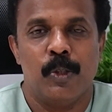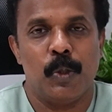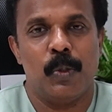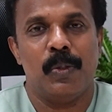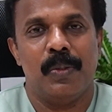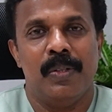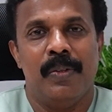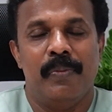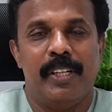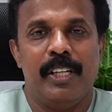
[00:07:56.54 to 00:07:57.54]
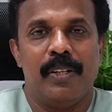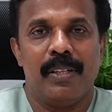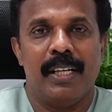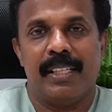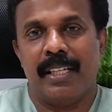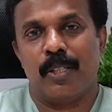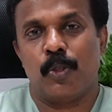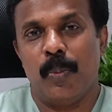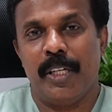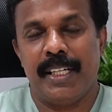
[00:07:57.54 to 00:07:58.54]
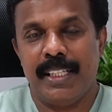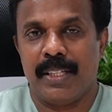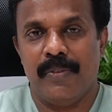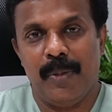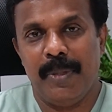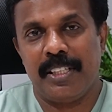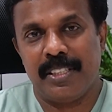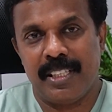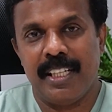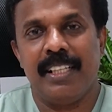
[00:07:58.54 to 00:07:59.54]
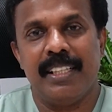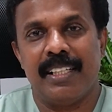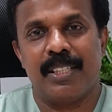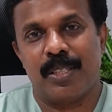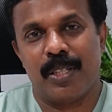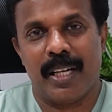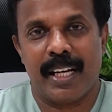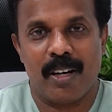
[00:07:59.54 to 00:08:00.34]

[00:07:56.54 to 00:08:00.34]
So when you're like, there are so many reasons. We'll be seeing this